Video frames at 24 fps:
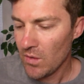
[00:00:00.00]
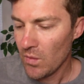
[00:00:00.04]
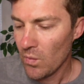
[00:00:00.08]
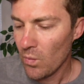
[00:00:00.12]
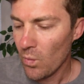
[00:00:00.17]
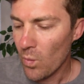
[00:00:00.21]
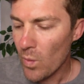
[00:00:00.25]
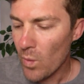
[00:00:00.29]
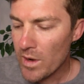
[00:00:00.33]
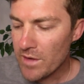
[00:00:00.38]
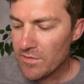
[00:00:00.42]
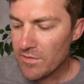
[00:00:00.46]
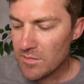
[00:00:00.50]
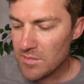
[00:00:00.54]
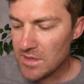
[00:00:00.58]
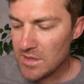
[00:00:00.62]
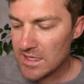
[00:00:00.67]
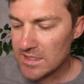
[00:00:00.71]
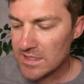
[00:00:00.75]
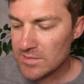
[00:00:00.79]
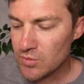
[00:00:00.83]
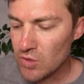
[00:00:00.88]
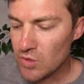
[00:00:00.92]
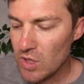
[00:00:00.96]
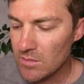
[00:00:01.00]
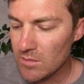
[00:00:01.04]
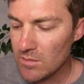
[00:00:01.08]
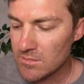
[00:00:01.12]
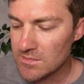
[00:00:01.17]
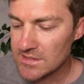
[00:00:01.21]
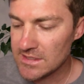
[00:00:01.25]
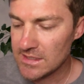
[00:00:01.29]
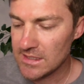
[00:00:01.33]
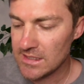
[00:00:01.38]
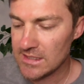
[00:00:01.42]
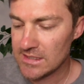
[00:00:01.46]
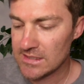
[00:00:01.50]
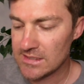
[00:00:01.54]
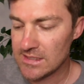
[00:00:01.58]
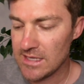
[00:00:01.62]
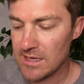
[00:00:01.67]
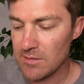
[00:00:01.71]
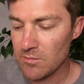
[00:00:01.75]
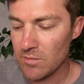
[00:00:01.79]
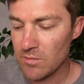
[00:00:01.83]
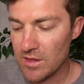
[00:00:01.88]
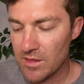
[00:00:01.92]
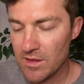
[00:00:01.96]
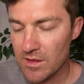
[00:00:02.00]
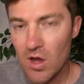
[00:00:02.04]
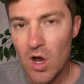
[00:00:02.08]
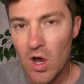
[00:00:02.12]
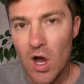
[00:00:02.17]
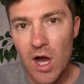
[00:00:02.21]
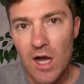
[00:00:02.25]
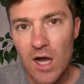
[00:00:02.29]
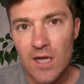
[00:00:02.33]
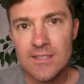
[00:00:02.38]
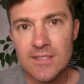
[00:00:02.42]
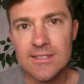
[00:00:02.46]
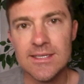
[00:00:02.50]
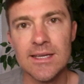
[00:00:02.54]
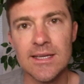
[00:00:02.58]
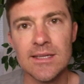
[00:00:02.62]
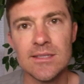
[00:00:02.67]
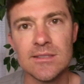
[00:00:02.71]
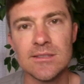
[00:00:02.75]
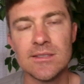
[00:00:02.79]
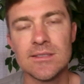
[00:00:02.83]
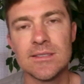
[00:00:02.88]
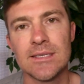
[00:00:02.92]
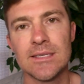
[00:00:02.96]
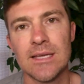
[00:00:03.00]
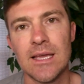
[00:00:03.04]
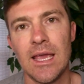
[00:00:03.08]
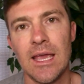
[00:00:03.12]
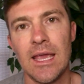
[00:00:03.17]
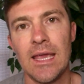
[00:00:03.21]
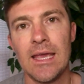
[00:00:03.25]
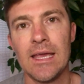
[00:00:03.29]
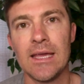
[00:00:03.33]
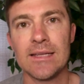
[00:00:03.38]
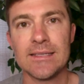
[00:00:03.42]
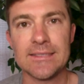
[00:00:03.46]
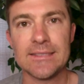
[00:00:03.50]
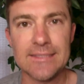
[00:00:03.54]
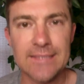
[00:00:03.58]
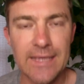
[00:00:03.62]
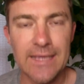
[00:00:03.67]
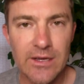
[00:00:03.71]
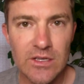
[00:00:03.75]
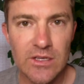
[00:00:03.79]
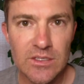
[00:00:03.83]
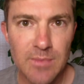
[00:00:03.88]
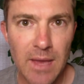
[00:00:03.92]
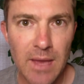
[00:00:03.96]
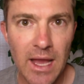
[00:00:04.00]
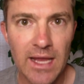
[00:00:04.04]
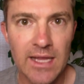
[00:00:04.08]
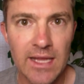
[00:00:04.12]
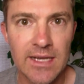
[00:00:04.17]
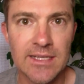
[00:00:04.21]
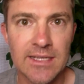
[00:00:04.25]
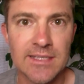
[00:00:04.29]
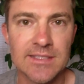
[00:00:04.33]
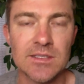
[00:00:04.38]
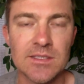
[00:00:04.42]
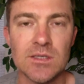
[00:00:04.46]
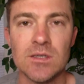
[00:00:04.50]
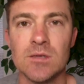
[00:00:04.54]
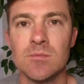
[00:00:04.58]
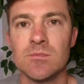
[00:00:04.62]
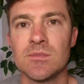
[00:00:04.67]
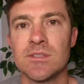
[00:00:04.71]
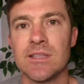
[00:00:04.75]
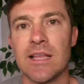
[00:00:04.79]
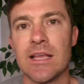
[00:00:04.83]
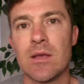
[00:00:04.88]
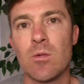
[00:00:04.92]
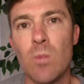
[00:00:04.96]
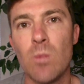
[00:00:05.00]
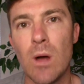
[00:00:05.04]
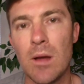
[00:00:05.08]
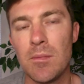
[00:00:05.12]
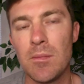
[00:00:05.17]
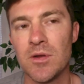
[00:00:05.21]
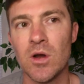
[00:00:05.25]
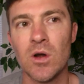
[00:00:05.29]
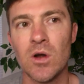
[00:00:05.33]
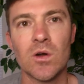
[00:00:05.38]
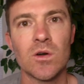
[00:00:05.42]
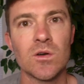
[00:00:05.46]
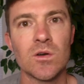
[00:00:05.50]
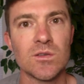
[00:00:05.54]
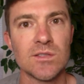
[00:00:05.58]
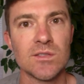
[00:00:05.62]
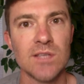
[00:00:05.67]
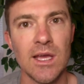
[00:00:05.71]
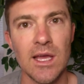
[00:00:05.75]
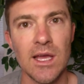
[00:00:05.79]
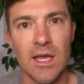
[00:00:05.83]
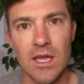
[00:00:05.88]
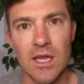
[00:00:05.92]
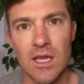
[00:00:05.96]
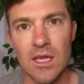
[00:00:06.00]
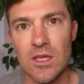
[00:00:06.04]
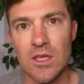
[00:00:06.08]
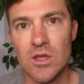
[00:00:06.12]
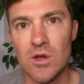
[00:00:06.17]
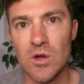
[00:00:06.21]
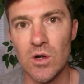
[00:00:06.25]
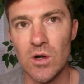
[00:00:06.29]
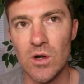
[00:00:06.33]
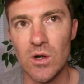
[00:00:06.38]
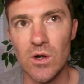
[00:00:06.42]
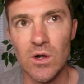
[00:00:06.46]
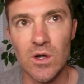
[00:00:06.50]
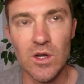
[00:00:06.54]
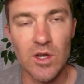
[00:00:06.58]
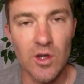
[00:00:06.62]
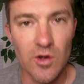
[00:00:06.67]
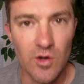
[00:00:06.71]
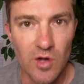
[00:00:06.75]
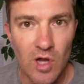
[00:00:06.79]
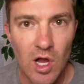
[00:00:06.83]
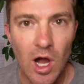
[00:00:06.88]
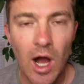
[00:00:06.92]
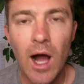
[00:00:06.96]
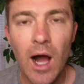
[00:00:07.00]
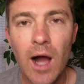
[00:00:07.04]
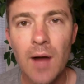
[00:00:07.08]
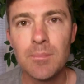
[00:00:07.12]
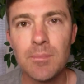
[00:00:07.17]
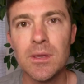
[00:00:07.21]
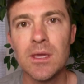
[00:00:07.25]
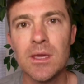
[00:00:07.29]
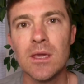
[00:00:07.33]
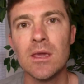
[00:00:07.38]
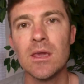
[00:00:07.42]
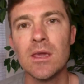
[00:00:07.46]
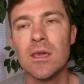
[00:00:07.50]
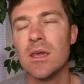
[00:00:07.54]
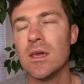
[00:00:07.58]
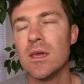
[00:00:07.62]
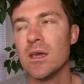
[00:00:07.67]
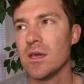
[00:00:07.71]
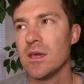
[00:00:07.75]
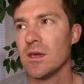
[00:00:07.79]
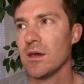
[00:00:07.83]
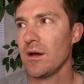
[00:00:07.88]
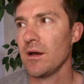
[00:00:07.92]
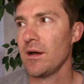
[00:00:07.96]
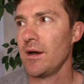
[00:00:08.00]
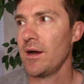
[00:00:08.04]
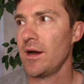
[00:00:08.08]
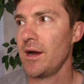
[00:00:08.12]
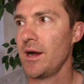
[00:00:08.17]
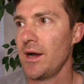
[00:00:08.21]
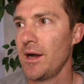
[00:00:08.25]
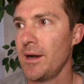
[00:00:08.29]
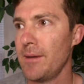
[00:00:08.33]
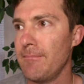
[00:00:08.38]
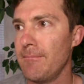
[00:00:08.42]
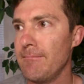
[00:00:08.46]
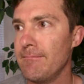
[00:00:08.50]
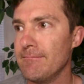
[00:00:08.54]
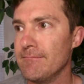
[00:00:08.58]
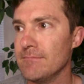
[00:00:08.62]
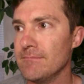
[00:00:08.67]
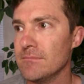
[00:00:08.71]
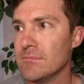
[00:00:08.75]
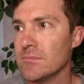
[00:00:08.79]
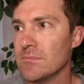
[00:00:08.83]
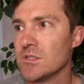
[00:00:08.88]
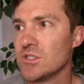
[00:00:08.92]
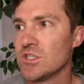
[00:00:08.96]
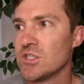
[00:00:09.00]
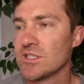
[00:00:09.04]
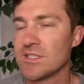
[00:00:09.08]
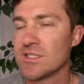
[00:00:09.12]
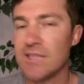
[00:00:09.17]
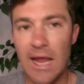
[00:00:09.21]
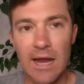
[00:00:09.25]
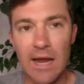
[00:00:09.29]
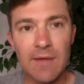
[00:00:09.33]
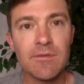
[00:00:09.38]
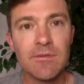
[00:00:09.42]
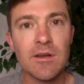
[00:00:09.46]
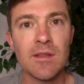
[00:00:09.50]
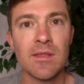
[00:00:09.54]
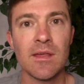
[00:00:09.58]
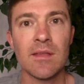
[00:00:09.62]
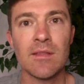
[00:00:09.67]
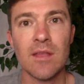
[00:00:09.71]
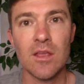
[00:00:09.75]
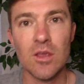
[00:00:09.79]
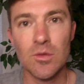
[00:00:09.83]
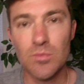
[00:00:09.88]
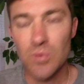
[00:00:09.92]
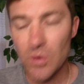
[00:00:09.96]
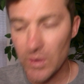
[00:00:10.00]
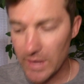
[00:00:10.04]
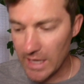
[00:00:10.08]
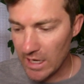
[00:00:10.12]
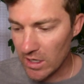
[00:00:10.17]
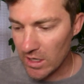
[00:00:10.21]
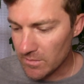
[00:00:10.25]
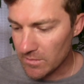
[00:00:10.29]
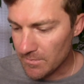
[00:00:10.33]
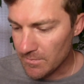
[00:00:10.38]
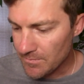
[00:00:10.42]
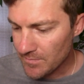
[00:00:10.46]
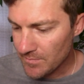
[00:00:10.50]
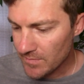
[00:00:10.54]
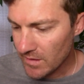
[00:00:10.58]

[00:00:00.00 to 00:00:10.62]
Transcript: One of the biggest problems is that with content and sales mechanisms like webinars, your your copy, um, just everything that you put out